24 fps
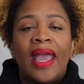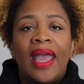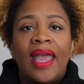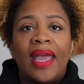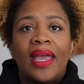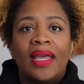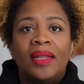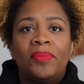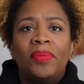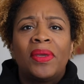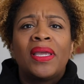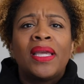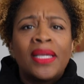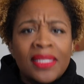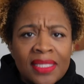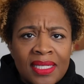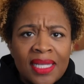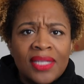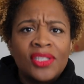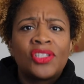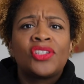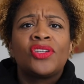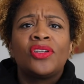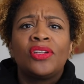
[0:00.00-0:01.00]
and being
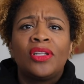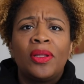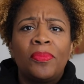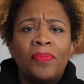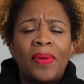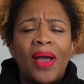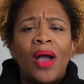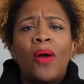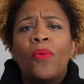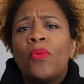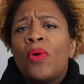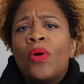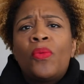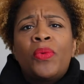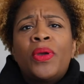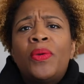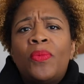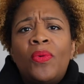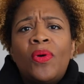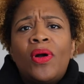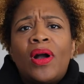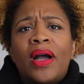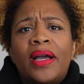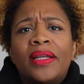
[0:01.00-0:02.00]
intentional about what
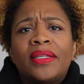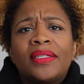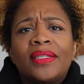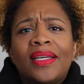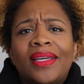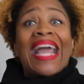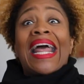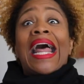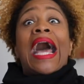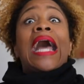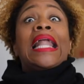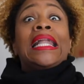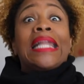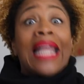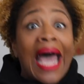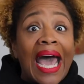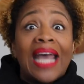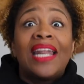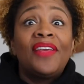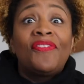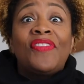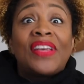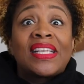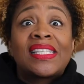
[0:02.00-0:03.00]
we want a
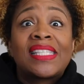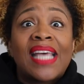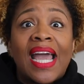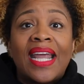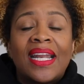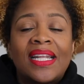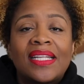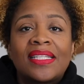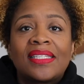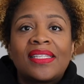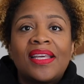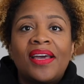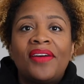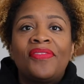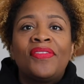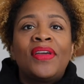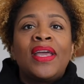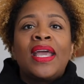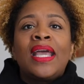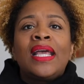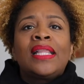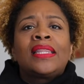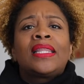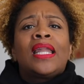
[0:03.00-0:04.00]
lot of exciting
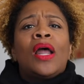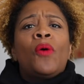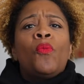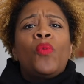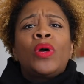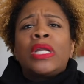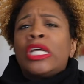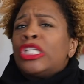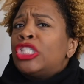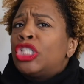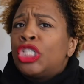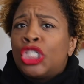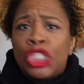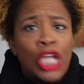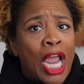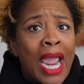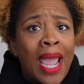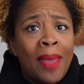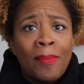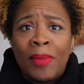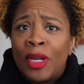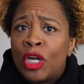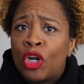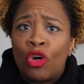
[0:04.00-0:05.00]
stuff that I want to
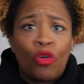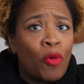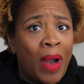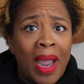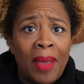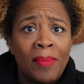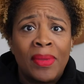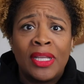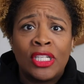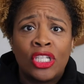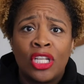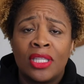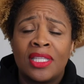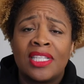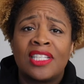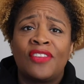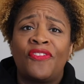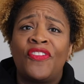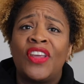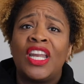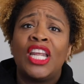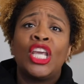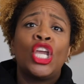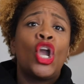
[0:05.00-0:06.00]
jam and cram into
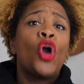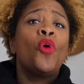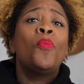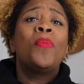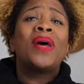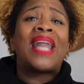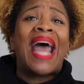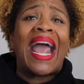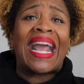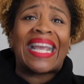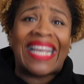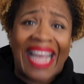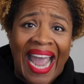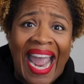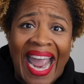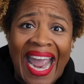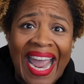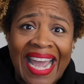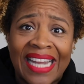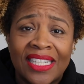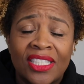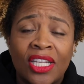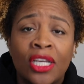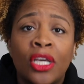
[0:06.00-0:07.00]
this video, but I
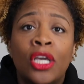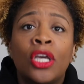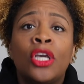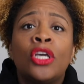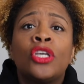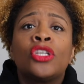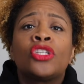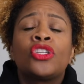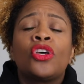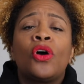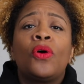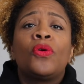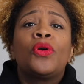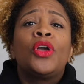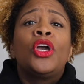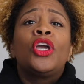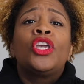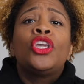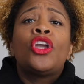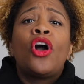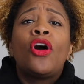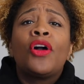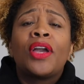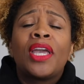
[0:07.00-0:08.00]
can't.
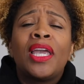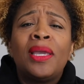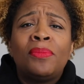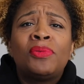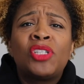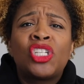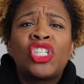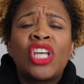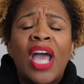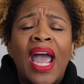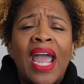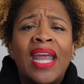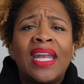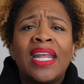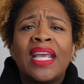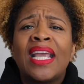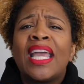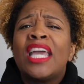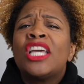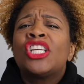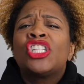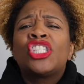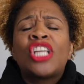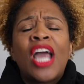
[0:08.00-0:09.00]
So y'all keep
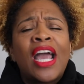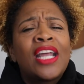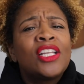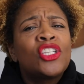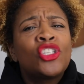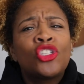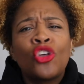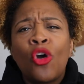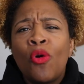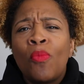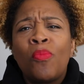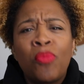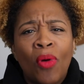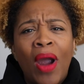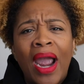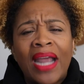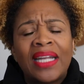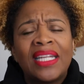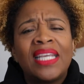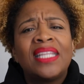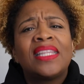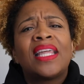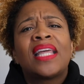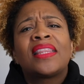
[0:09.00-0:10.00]
shining. Shine so
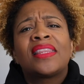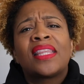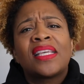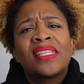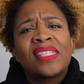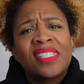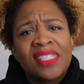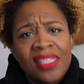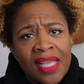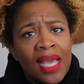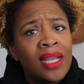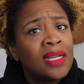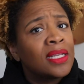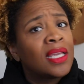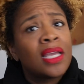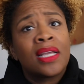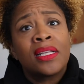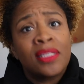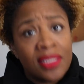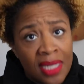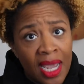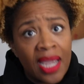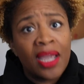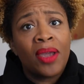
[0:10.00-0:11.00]
brightly that the sun
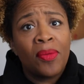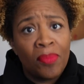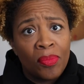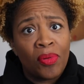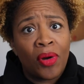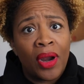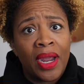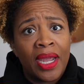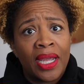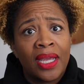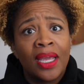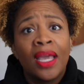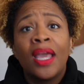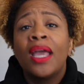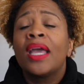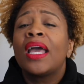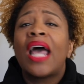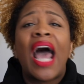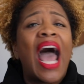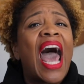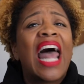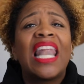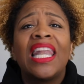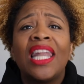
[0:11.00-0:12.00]
can take a break.
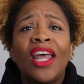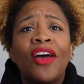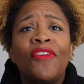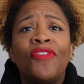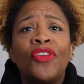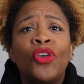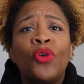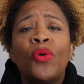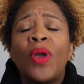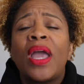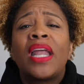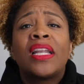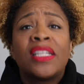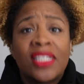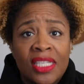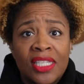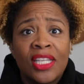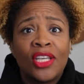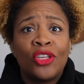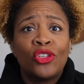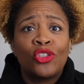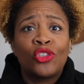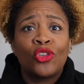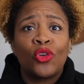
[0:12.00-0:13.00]
I love you and
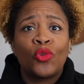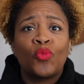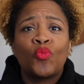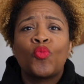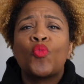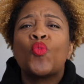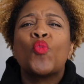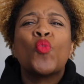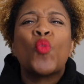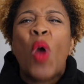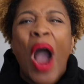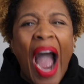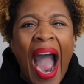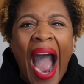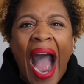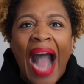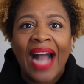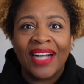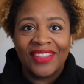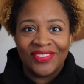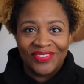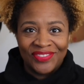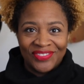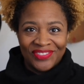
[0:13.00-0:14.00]
see you soon.
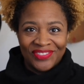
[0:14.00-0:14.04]
Mwah!